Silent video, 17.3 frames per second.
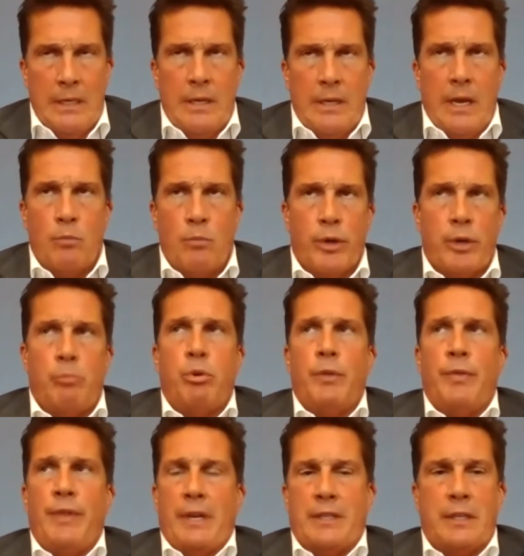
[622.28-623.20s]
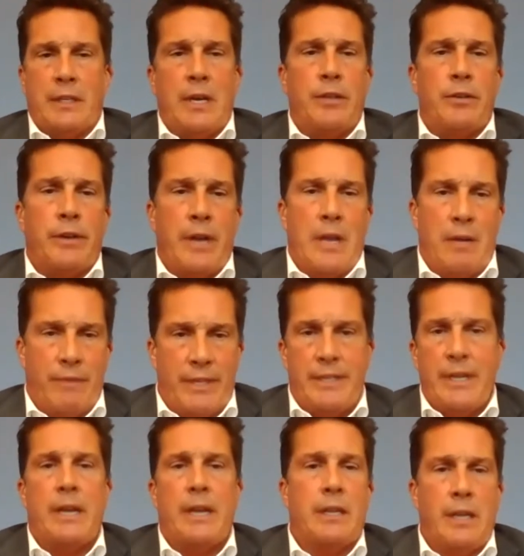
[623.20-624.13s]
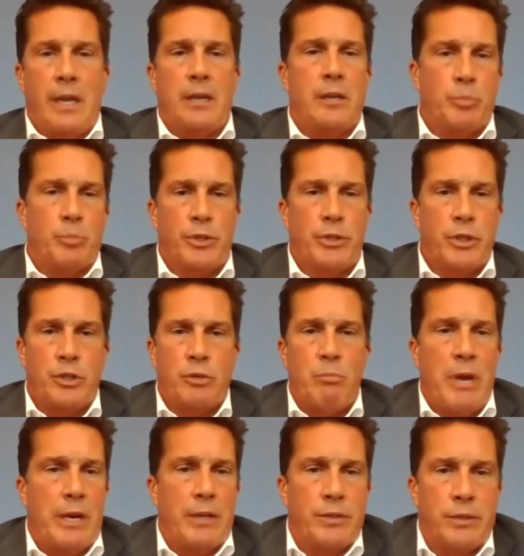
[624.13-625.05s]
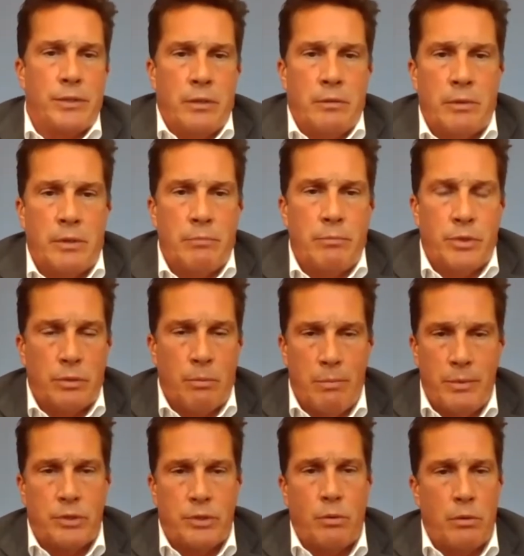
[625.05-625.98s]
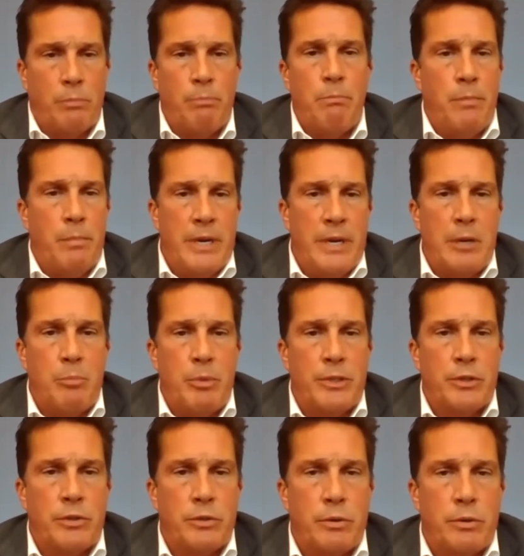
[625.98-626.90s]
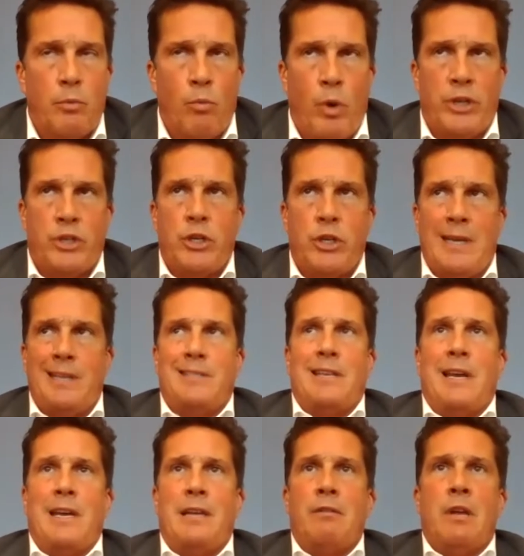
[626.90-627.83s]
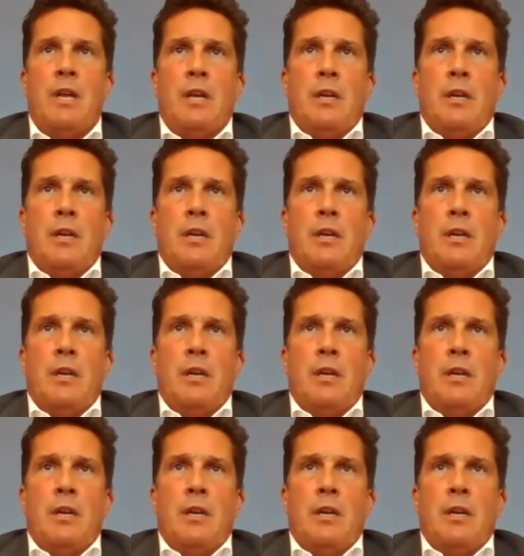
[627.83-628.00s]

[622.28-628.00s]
And we're going to put that together and have a dedicated precision medicine sort of mini business unit, which is a